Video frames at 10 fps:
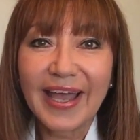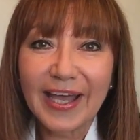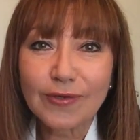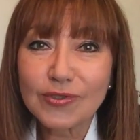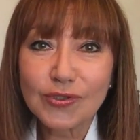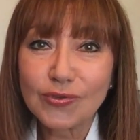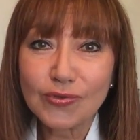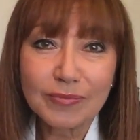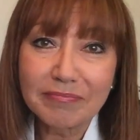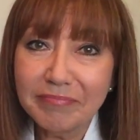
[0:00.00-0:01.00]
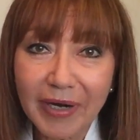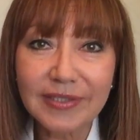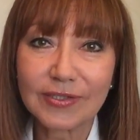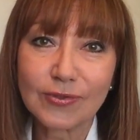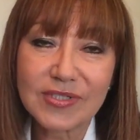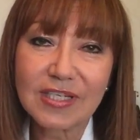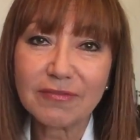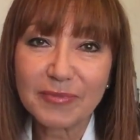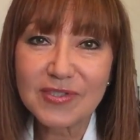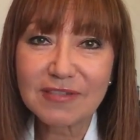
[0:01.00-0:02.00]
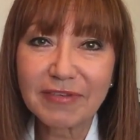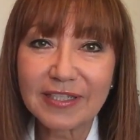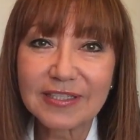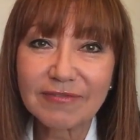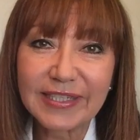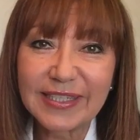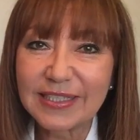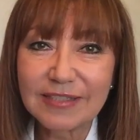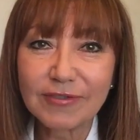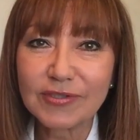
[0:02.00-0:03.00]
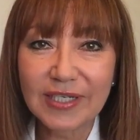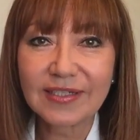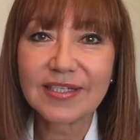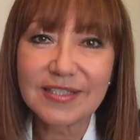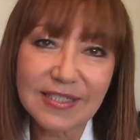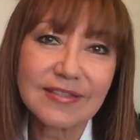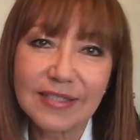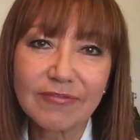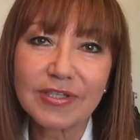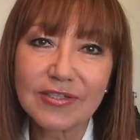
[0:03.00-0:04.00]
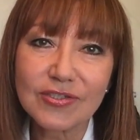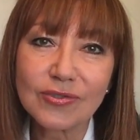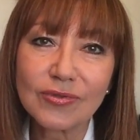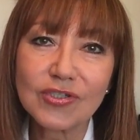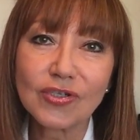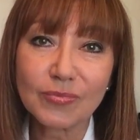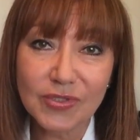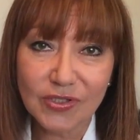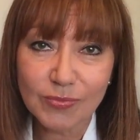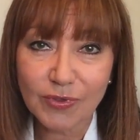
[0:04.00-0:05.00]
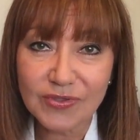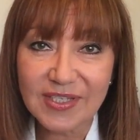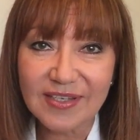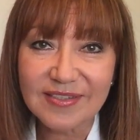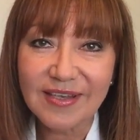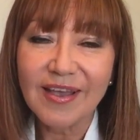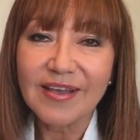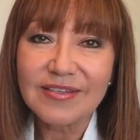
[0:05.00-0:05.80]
how to market yourself most effectively, interview techniques, and everything to do with the job search process.